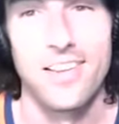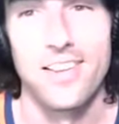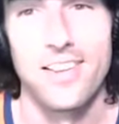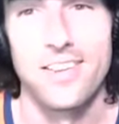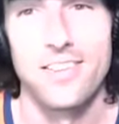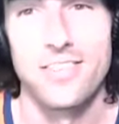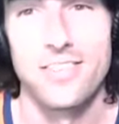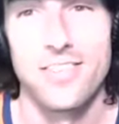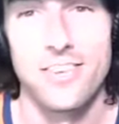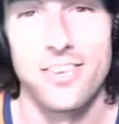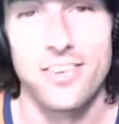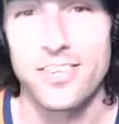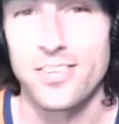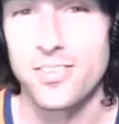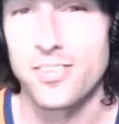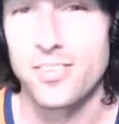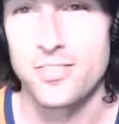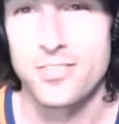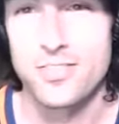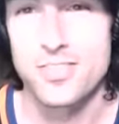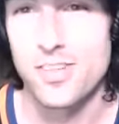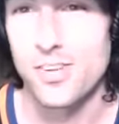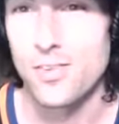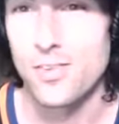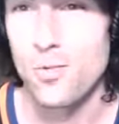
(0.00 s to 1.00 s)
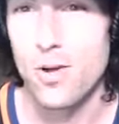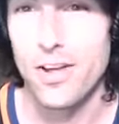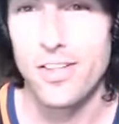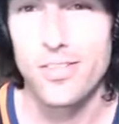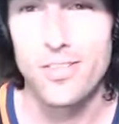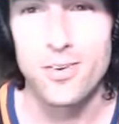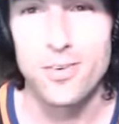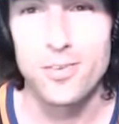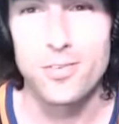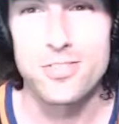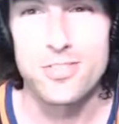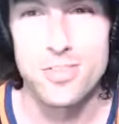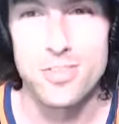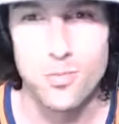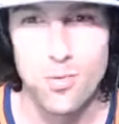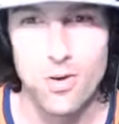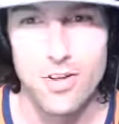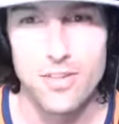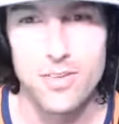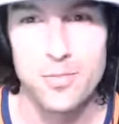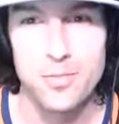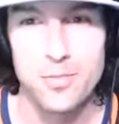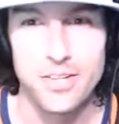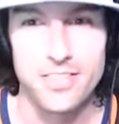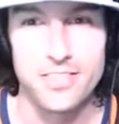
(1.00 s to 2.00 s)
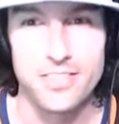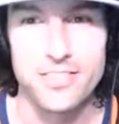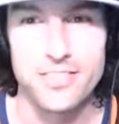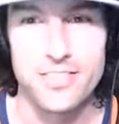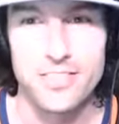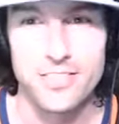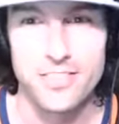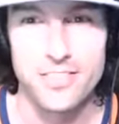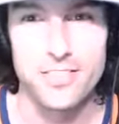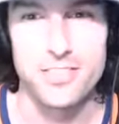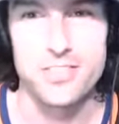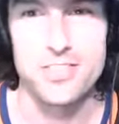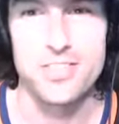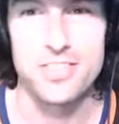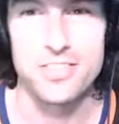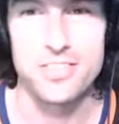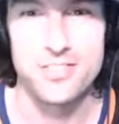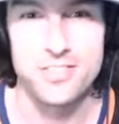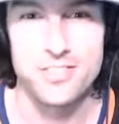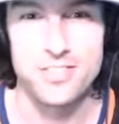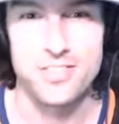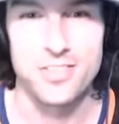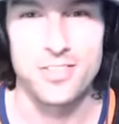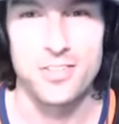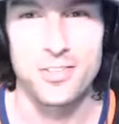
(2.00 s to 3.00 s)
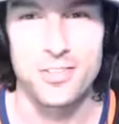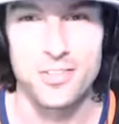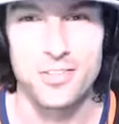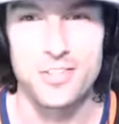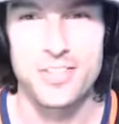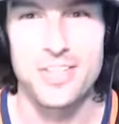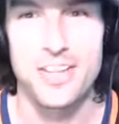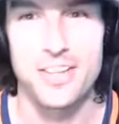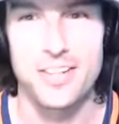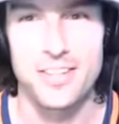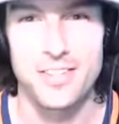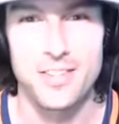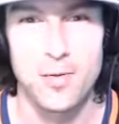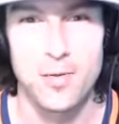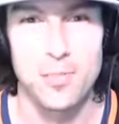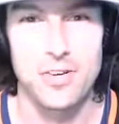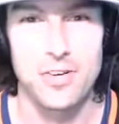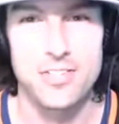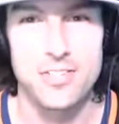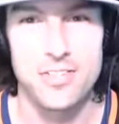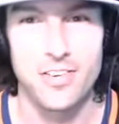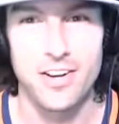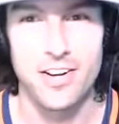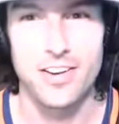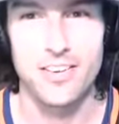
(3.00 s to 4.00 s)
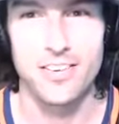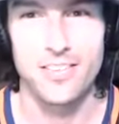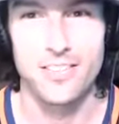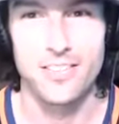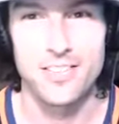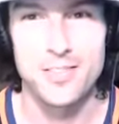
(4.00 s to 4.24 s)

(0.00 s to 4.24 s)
fucking so weatherman is who you're taking your pisser out on this